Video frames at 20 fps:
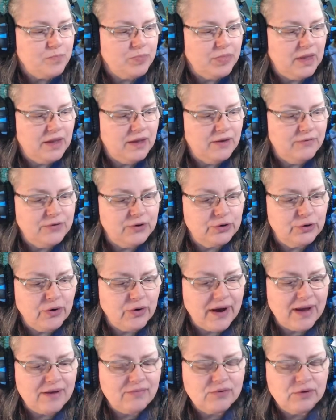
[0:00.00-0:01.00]
If your
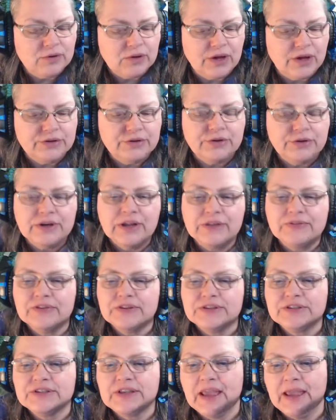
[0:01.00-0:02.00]
gravel underneath the
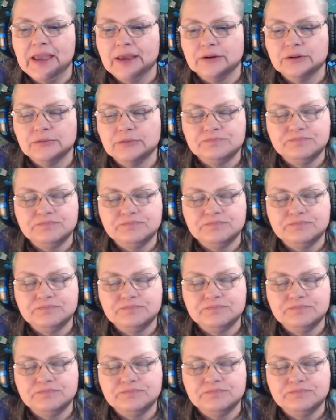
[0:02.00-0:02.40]
sand